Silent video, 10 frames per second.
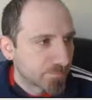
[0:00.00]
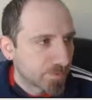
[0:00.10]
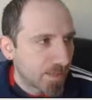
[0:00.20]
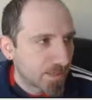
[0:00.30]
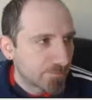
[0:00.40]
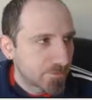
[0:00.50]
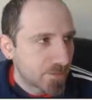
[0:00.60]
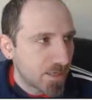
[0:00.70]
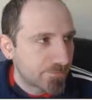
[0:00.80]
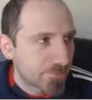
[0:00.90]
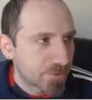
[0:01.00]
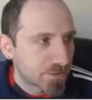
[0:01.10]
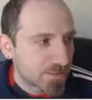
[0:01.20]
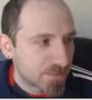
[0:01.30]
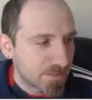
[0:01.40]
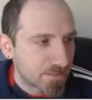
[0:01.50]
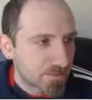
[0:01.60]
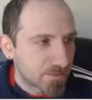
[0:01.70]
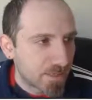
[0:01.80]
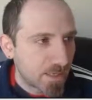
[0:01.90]
And if you can't visually see that's
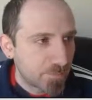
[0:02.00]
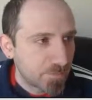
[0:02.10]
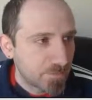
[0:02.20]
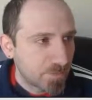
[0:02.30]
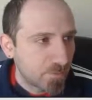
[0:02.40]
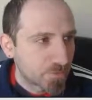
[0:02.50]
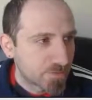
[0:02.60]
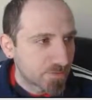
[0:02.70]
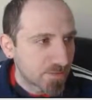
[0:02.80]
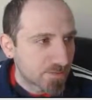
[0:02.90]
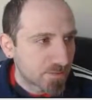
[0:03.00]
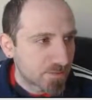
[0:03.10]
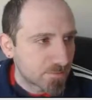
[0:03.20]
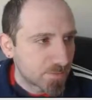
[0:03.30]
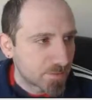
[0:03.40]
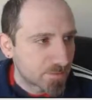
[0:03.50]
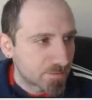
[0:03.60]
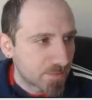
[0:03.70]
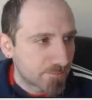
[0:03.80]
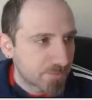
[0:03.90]
going to happen, I would suggest, just to be on the
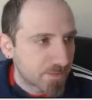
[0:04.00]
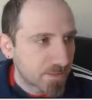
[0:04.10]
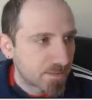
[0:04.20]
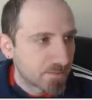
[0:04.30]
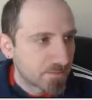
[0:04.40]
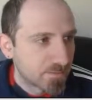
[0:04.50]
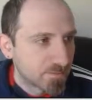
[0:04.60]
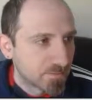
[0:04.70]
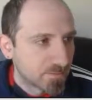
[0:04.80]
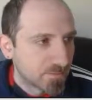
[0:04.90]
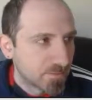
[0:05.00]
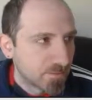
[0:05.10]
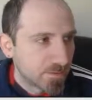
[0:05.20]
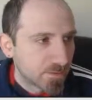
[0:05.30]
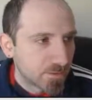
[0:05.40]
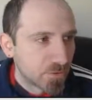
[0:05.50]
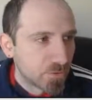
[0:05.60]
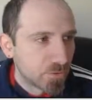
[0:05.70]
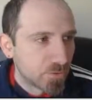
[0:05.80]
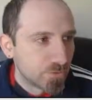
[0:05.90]
safe side,
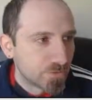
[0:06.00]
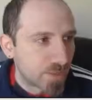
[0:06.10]
use